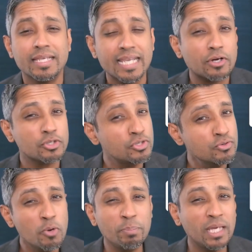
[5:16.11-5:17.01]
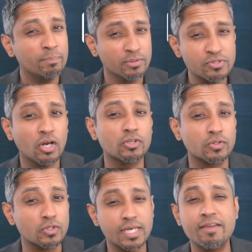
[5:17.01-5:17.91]
Now, you know, people start
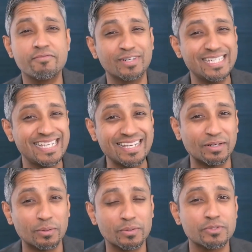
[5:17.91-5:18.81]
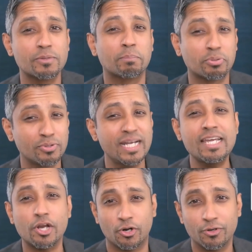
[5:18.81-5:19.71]
looking for deals
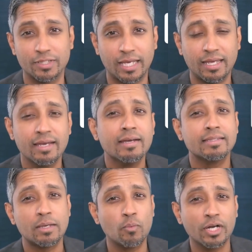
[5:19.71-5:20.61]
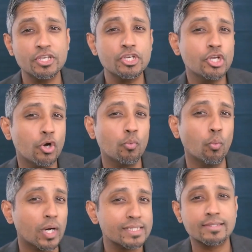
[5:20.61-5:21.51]
pretty early. They want to know
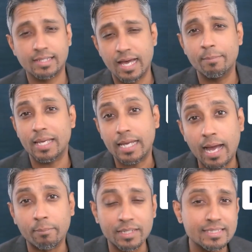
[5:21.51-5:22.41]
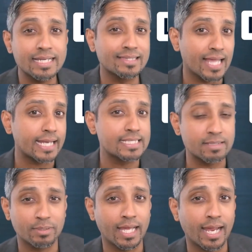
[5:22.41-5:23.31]
what's coming up because they like to
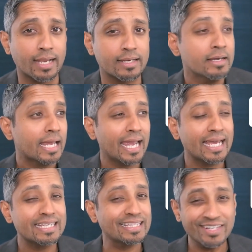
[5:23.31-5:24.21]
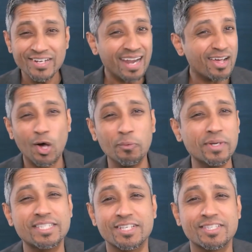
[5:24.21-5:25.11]
plan. And they're not
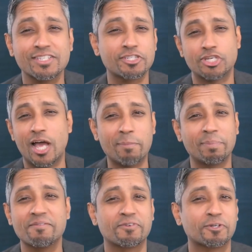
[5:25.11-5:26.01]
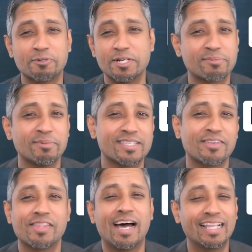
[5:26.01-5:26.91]
always just shopping for Christmas
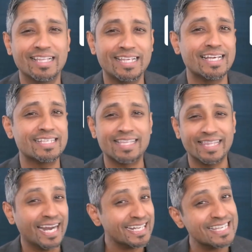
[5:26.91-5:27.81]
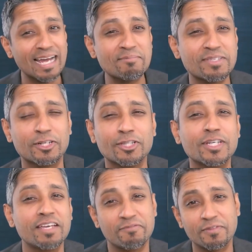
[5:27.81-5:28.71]
or the holidays. A lot of times they're
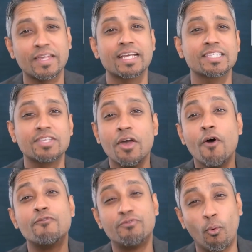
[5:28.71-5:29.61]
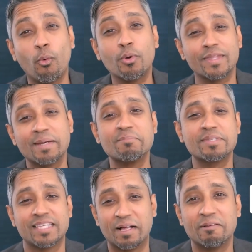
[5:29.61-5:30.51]
looking for things for
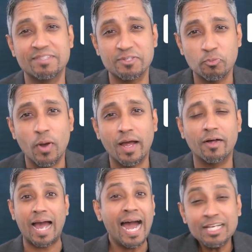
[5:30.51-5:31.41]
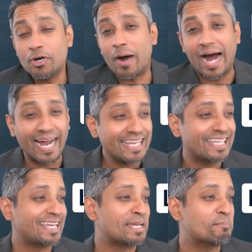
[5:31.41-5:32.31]
themselves as well. I know I
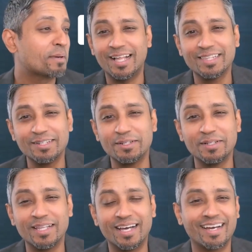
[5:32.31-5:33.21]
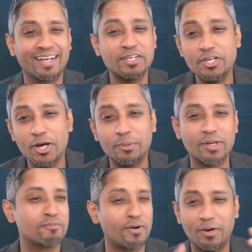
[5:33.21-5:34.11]
keep a little uh, note
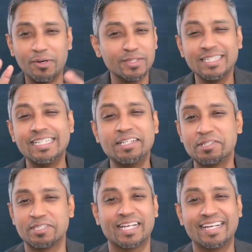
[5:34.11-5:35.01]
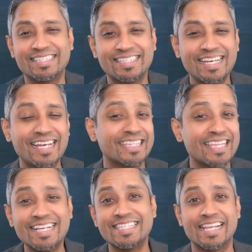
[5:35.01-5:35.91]
of all the deals that I see and
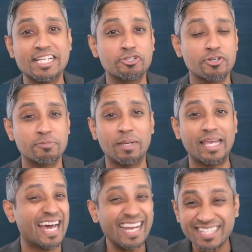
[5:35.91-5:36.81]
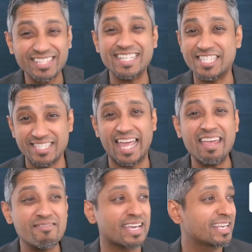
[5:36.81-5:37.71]
things that interest me, and I actually
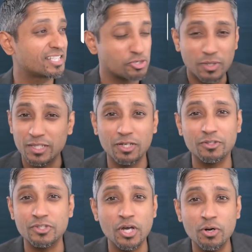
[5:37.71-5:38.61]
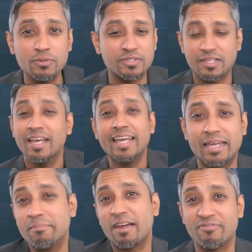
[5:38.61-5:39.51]
save it to a little notes
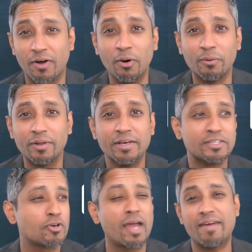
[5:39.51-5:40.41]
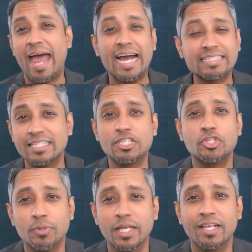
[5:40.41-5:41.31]
in my phone. So I have access
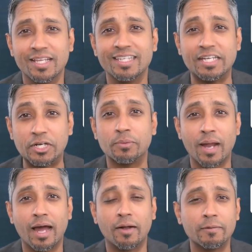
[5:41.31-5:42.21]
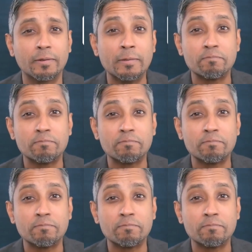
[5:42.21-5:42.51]
to it year round.